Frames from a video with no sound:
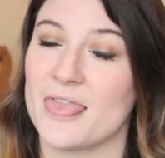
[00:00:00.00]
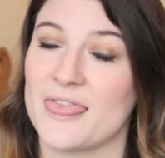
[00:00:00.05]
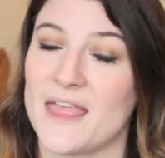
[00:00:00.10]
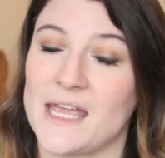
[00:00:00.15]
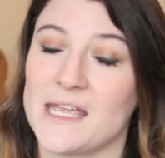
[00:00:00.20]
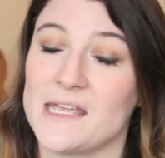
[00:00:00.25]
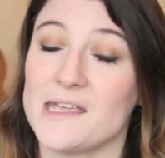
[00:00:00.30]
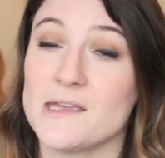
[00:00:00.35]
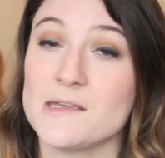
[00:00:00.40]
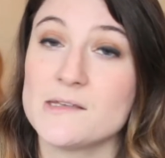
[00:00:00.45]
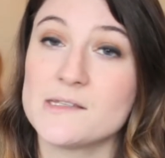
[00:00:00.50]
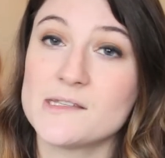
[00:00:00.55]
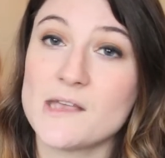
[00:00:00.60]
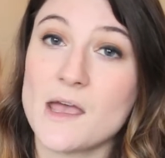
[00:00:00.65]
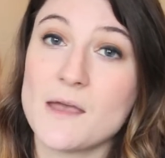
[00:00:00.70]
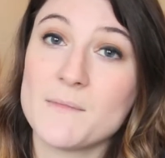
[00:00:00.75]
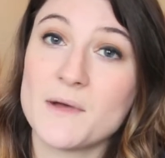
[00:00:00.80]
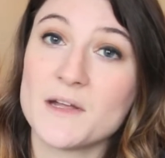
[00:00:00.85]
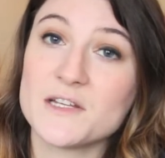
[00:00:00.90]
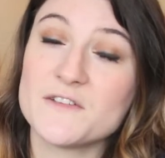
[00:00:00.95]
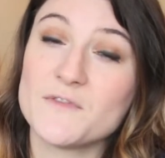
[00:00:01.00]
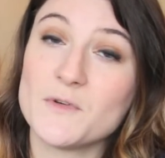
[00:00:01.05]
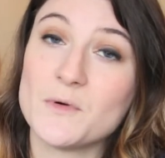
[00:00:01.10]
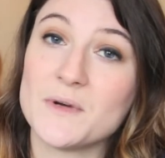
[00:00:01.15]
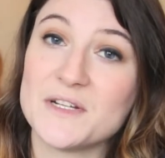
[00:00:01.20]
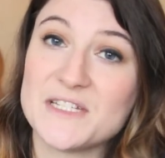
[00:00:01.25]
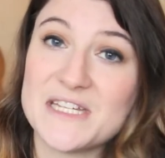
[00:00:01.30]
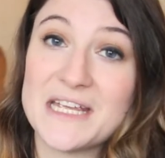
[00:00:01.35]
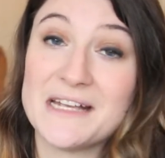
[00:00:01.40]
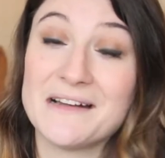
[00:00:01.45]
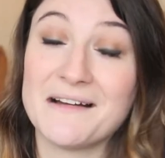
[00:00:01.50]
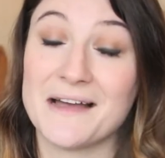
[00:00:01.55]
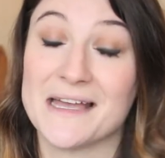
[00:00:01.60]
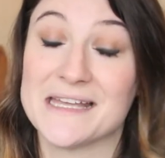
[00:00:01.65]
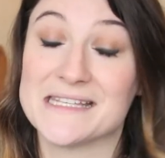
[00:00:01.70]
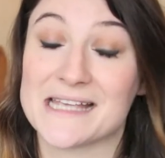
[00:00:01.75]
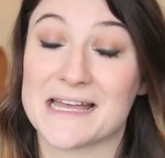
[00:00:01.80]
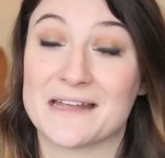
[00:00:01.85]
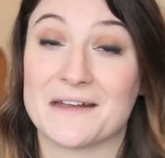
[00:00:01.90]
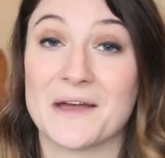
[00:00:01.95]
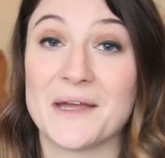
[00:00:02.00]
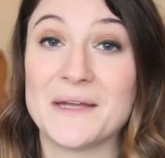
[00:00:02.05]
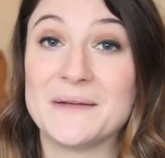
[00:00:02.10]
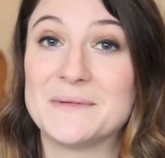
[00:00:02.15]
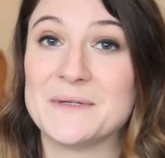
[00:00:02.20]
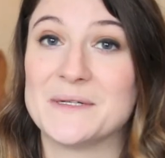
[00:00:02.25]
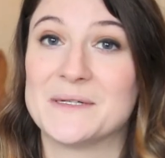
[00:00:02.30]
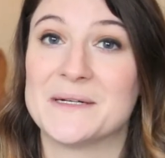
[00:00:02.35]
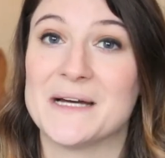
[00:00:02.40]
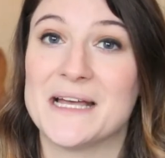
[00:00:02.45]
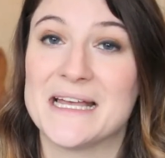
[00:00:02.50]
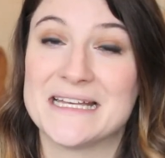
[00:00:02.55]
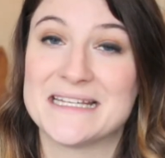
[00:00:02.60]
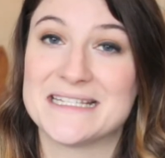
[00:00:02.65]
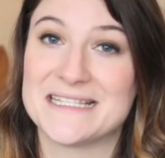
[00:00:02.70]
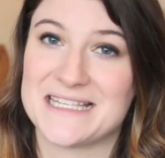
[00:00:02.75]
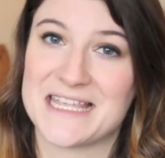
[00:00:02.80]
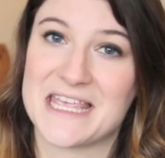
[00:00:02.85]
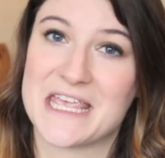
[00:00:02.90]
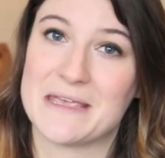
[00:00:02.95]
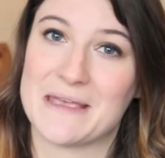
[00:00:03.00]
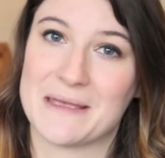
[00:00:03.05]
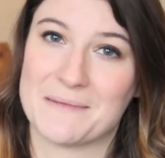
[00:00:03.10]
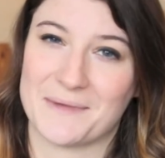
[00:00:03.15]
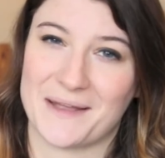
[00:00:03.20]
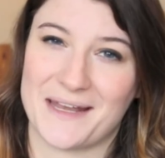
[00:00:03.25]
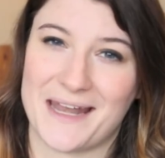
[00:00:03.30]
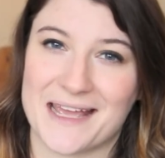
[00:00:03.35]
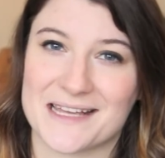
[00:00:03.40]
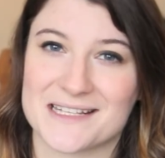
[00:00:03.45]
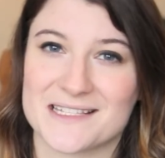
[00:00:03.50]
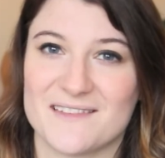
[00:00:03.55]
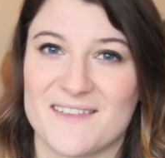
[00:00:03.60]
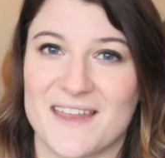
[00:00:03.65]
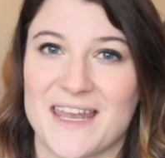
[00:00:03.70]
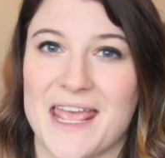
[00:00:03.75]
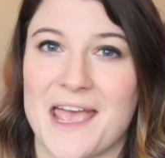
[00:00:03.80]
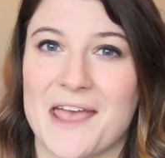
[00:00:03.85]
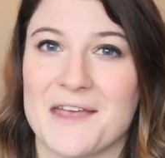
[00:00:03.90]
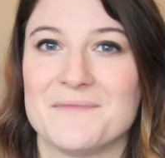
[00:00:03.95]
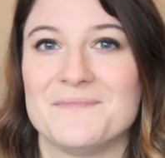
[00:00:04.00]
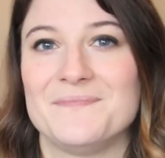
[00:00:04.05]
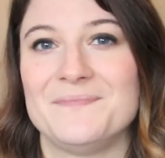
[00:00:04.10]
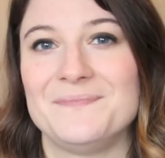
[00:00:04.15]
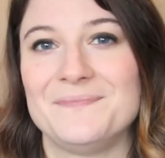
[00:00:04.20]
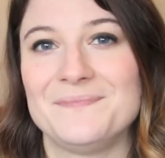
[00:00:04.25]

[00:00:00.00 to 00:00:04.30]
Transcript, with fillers: Thank you so much for watching, guys, and I will see you in my next video.